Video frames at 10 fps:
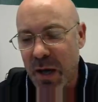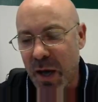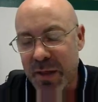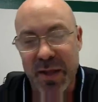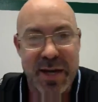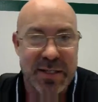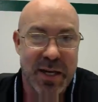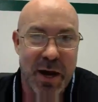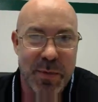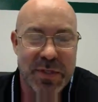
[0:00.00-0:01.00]
The last
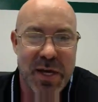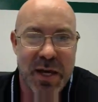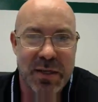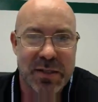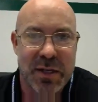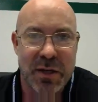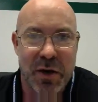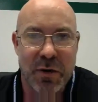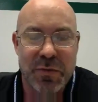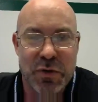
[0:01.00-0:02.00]
thing I would say is,
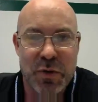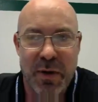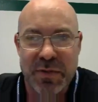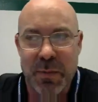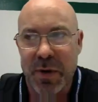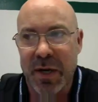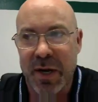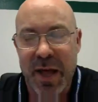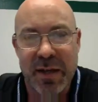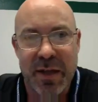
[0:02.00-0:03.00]
if you do have someone
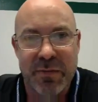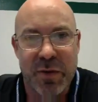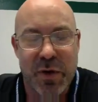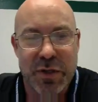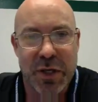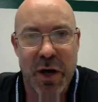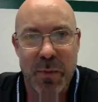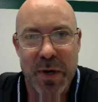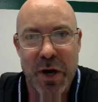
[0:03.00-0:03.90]
in an ALF or nursing home,